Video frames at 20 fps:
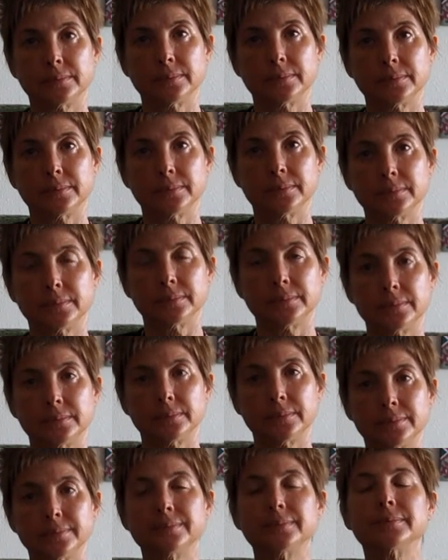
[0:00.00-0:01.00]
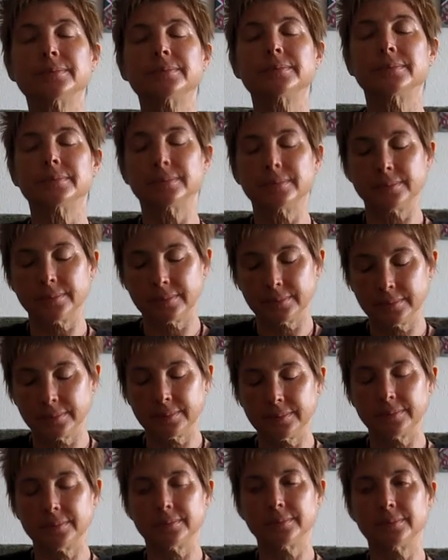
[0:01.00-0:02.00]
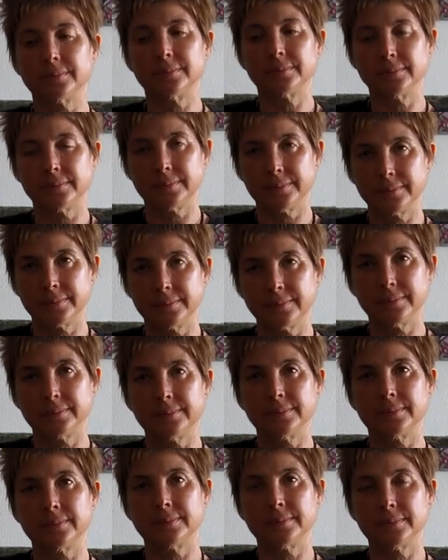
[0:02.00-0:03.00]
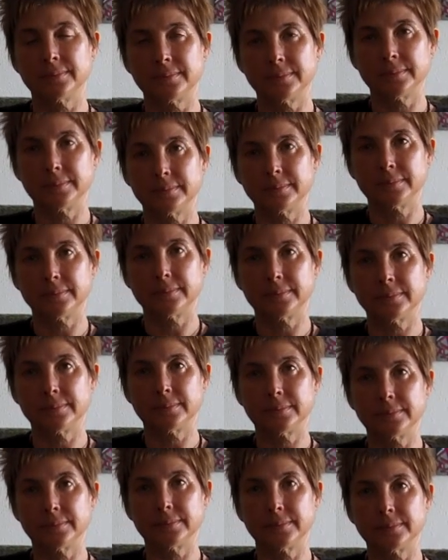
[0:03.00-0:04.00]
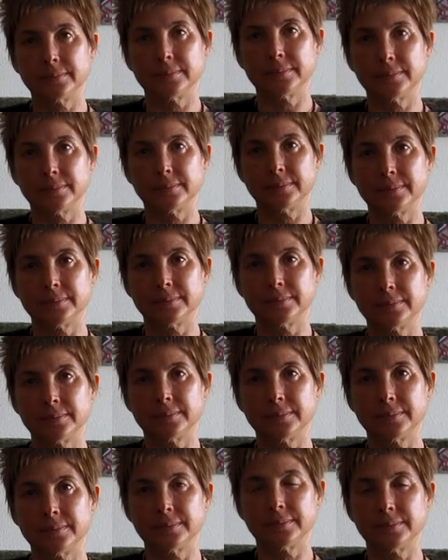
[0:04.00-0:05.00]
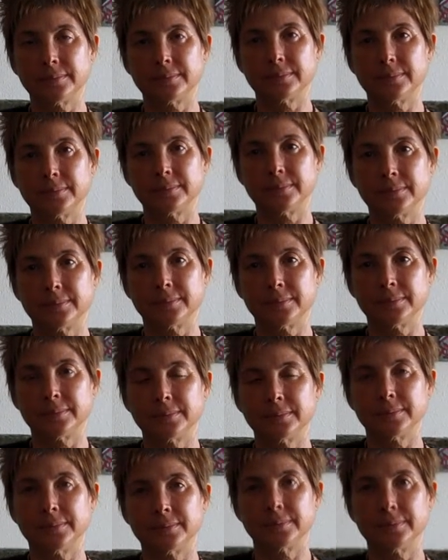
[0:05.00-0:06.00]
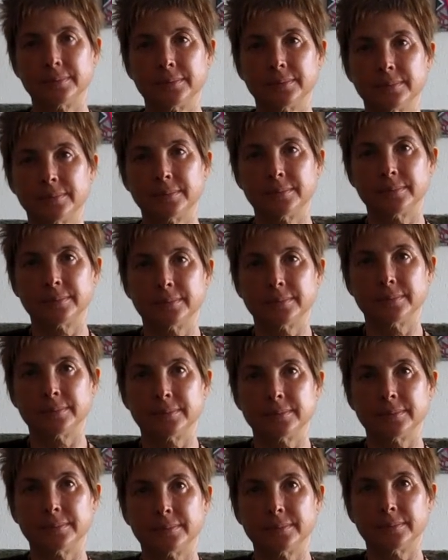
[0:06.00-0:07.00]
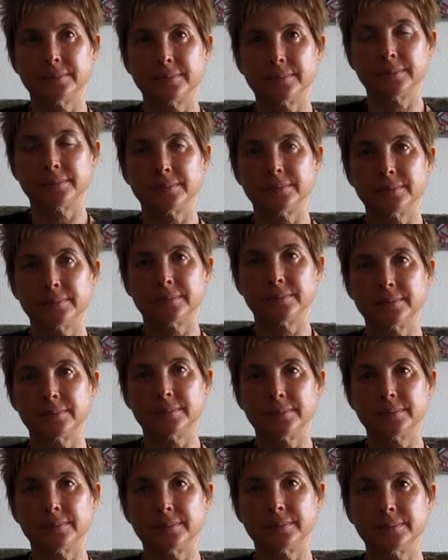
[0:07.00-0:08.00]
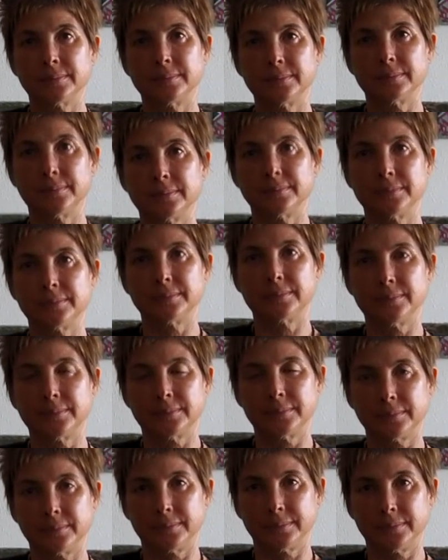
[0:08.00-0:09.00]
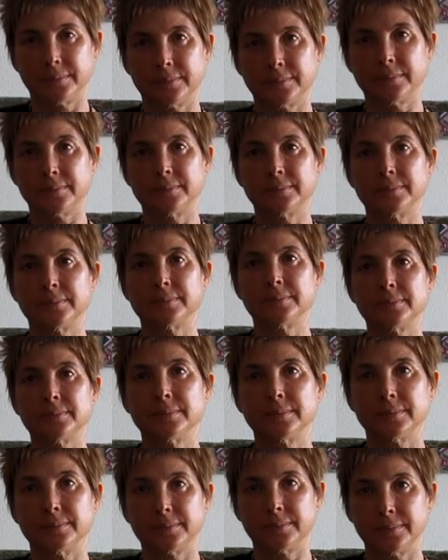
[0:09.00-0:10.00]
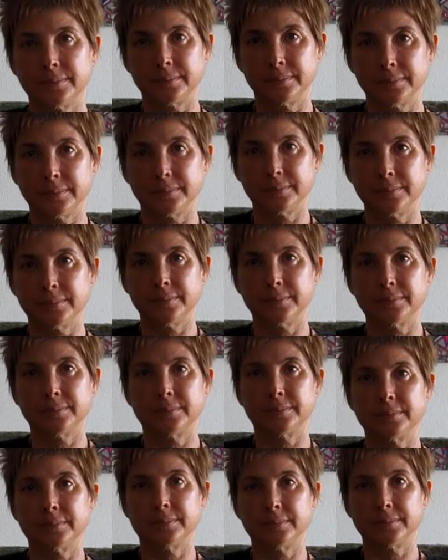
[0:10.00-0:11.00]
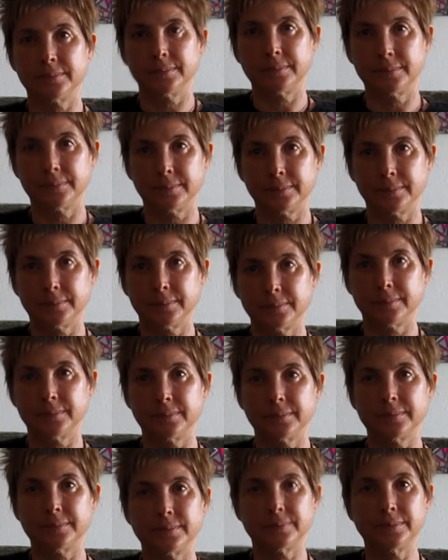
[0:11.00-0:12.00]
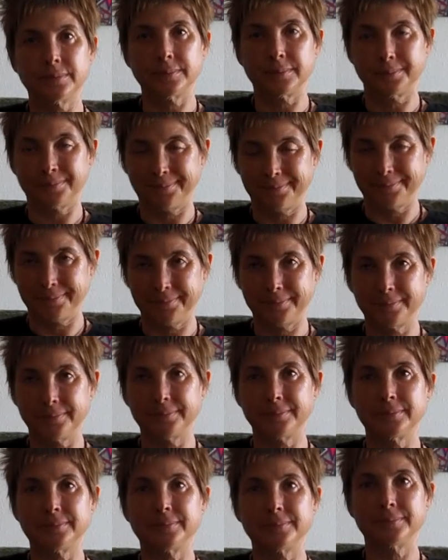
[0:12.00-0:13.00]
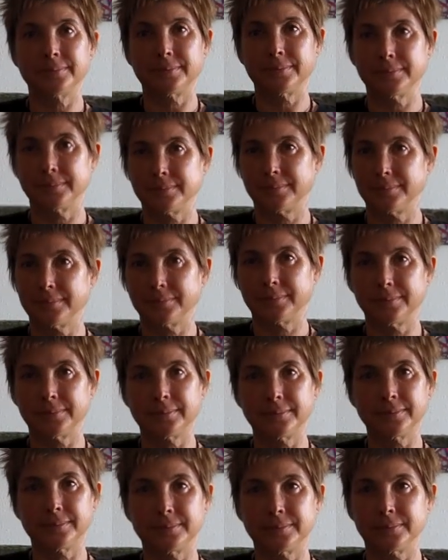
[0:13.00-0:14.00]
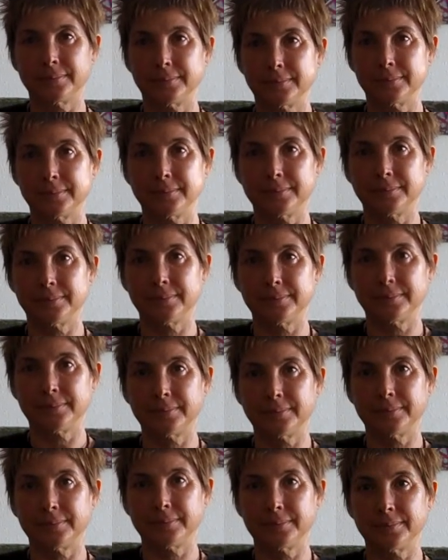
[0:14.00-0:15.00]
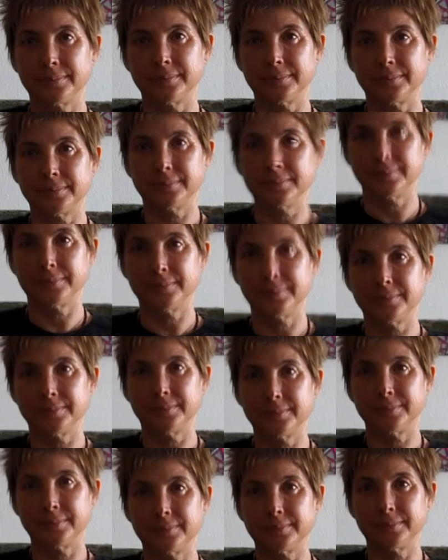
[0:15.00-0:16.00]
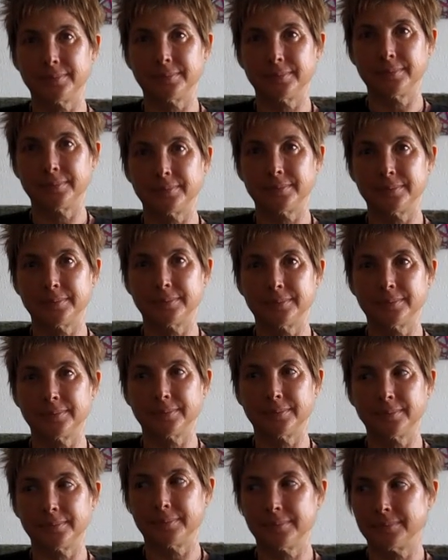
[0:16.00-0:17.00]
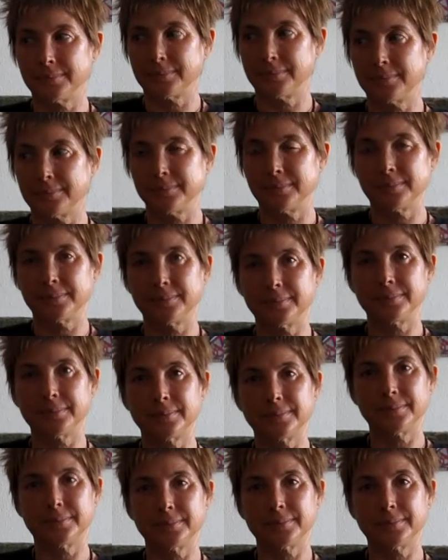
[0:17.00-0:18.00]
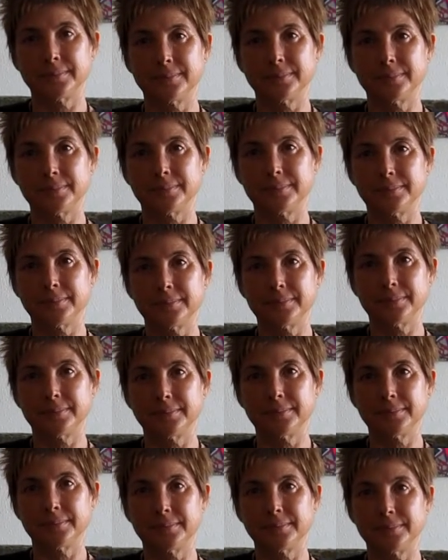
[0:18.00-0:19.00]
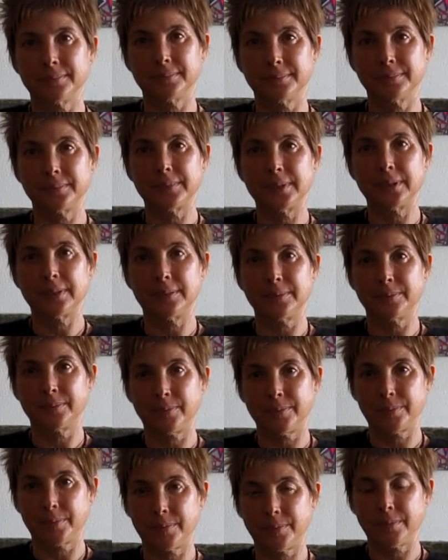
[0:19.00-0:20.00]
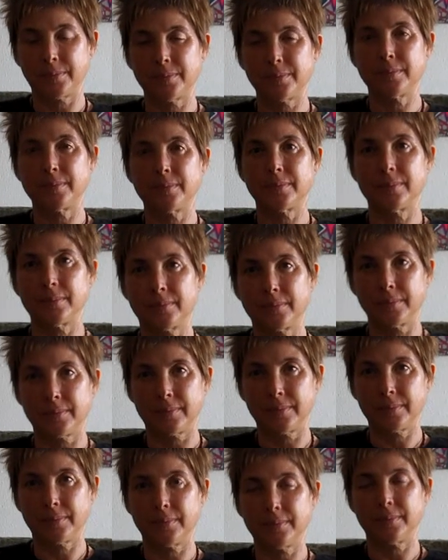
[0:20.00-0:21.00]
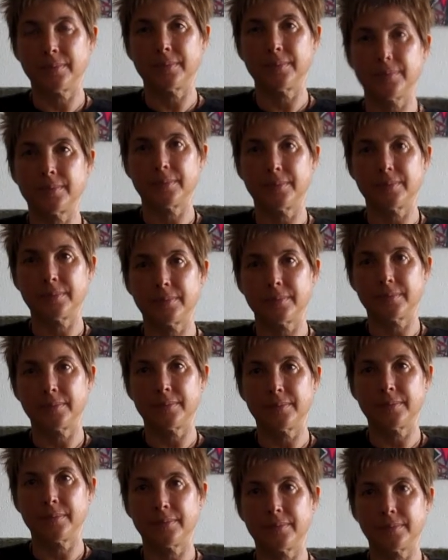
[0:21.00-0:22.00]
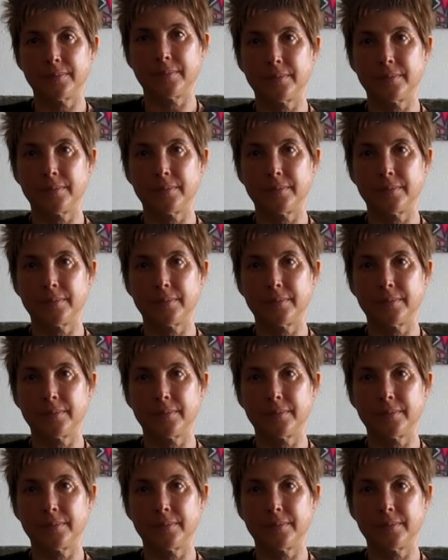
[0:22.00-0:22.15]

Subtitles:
all of us to rise if we were veterans, and a few people stood up. He asked if anyone had family that was in the military, a more people, all the way down the line to, did you ever protest a war? So basically, every person in the room had been affected in one way or another, and of course, living in a